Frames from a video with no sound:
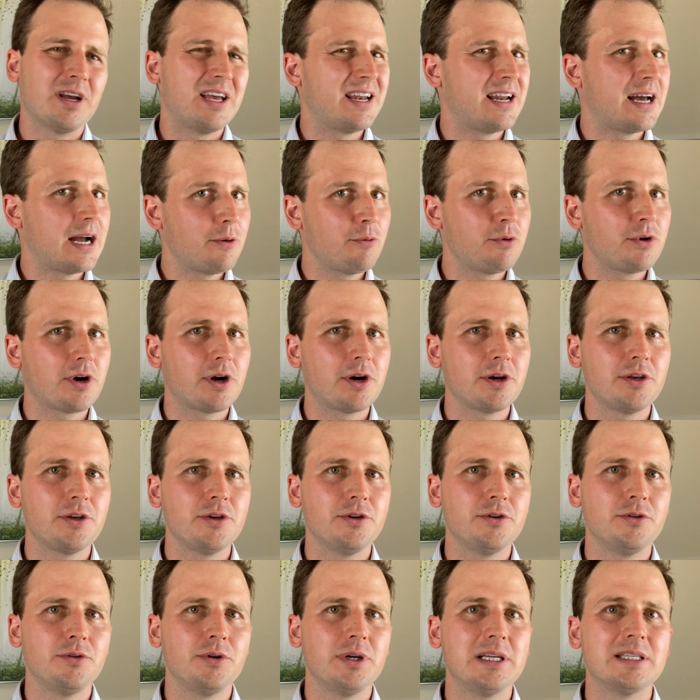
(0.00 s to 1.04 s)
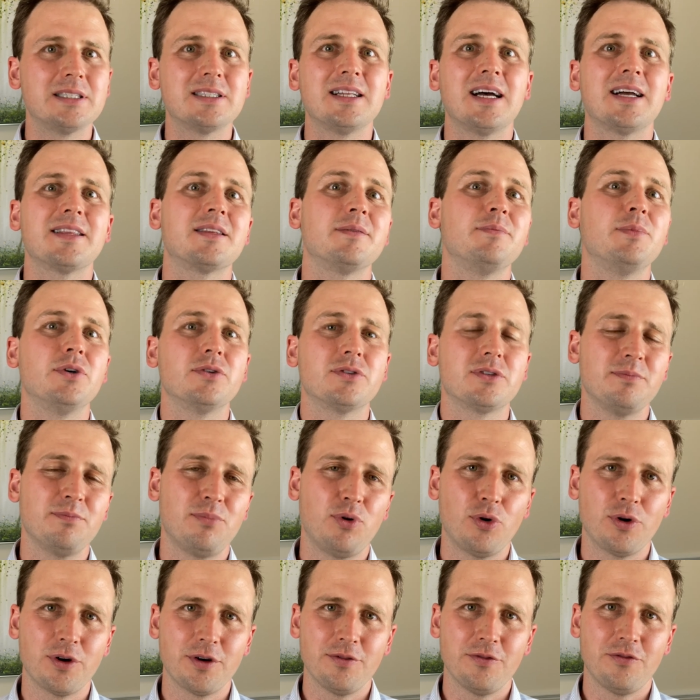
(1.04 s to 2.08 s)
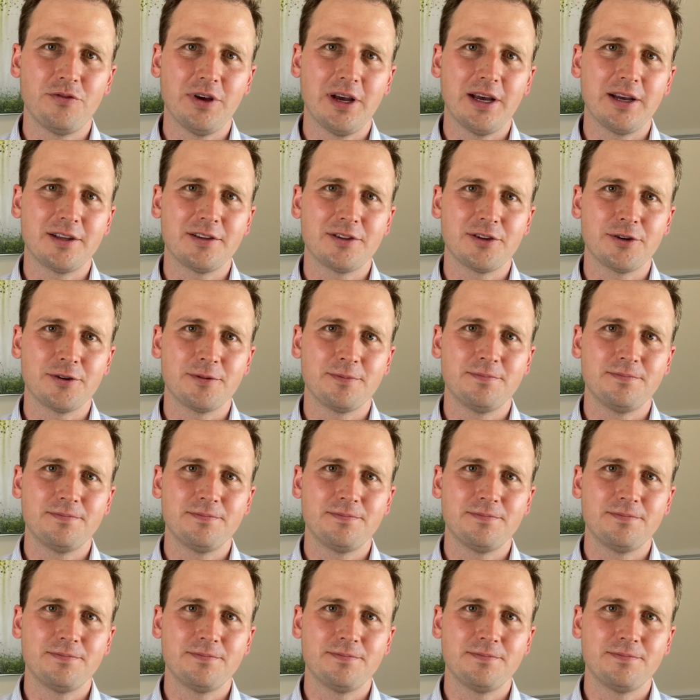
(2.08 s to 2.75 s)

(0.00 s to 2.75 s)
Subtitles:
and I would argue it's not the most important factor.